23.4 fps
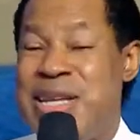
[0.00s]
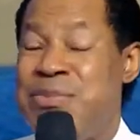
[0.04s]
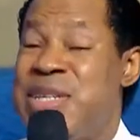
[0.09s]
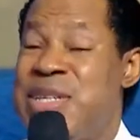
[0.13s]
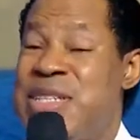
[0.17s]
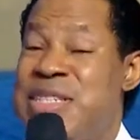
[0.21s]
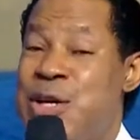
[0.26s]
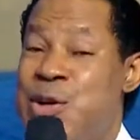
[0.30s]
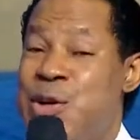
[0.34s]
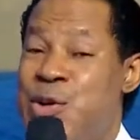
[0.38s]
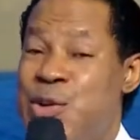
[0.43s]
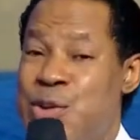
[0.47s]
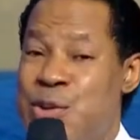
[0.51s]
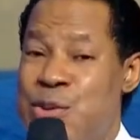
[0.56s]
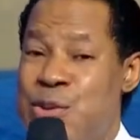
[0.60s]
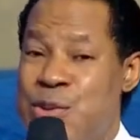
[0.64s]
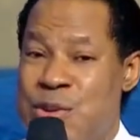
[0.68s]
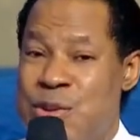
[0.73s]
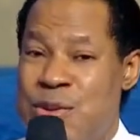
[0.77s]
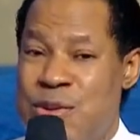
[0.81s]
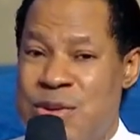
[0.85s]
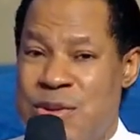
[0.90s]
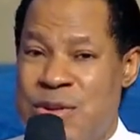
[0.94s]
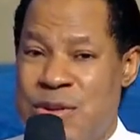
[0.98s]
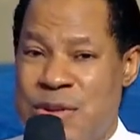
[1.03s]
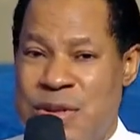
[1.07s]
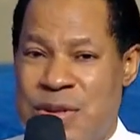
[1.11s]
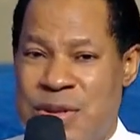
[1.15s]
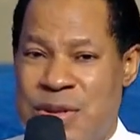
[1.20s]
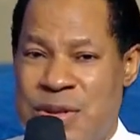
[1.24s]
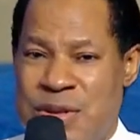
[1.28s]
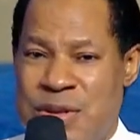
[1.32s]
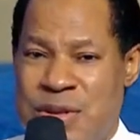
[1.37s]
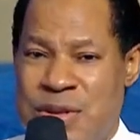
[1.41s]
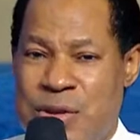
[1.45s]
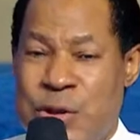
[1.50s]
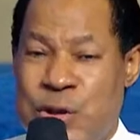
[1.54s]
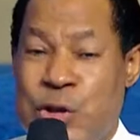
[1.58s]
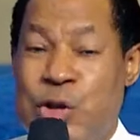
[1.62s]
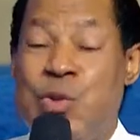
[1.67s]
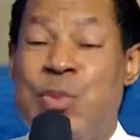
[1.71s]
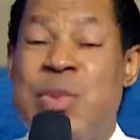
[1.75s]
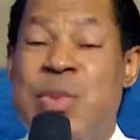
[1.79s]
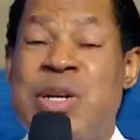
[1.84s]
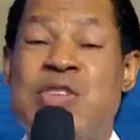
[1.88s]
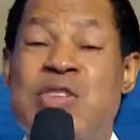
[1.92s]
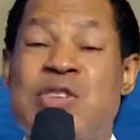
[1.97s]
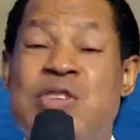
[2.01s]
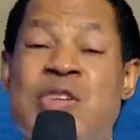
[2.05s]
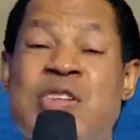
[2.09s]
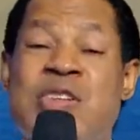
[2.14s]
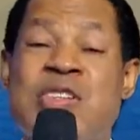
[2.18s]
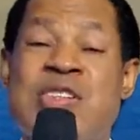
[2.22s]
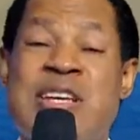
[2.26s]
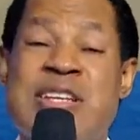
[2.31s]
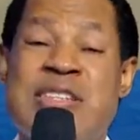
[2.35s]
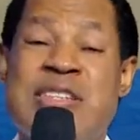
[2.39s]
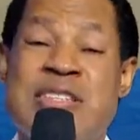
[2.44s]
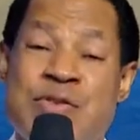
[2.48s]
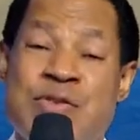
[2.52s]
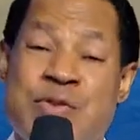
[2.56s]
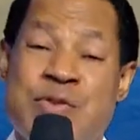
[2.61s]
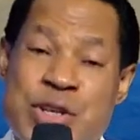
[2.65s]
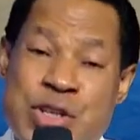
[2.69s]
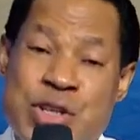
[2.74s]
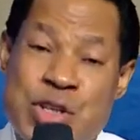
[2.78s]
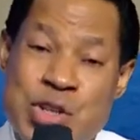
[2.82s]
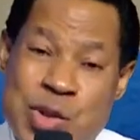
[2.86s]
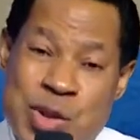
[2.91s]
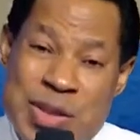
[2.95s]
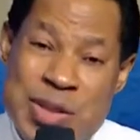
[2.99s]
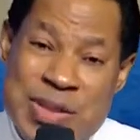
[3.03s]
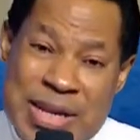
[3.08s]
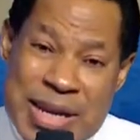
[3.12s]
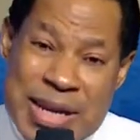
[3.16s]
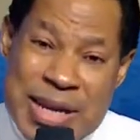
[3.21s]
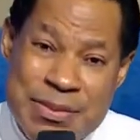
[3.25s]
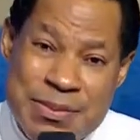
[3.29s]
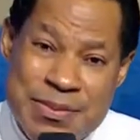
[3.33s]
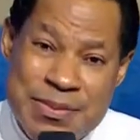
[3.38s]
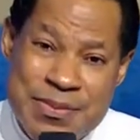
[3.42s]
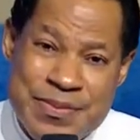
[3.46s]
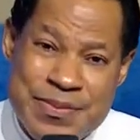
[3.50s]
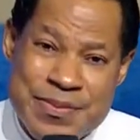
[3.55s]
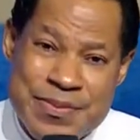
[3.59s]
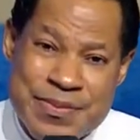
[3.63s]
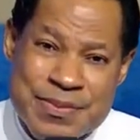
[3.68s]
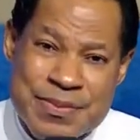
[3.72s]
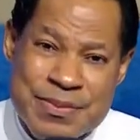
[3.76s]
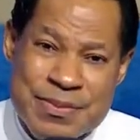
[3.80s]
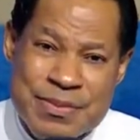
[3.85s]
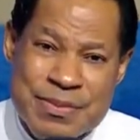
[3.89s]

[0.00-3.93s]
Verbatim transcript: But let me tell you, human success is for a short time.